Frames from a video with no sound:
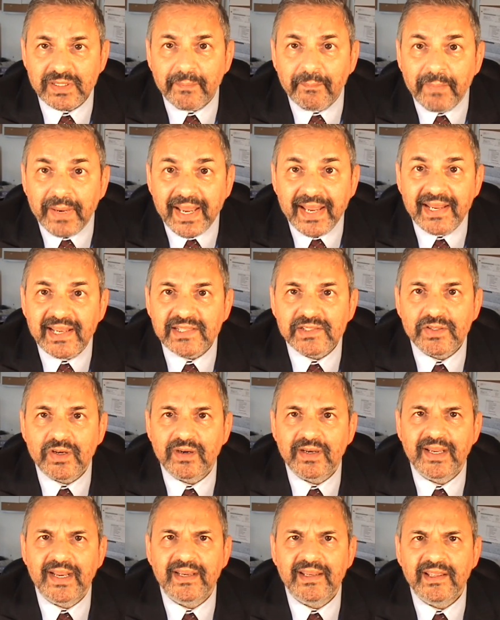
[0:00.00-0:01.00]
the brain is
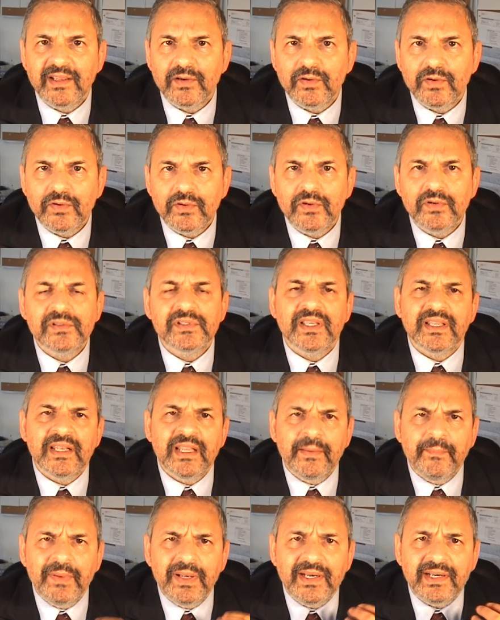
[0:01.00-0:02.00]
not getting glucose,
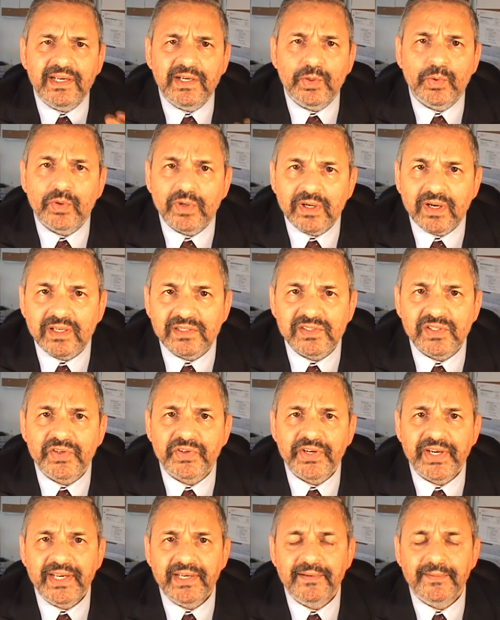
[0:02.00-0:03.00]
inability to
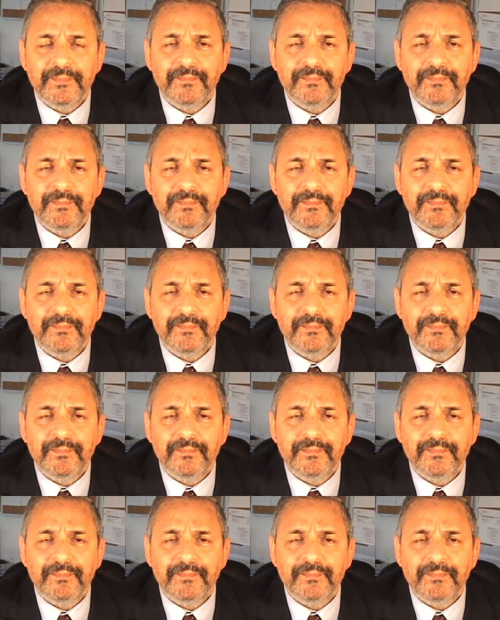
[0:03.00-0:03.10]
concentrate,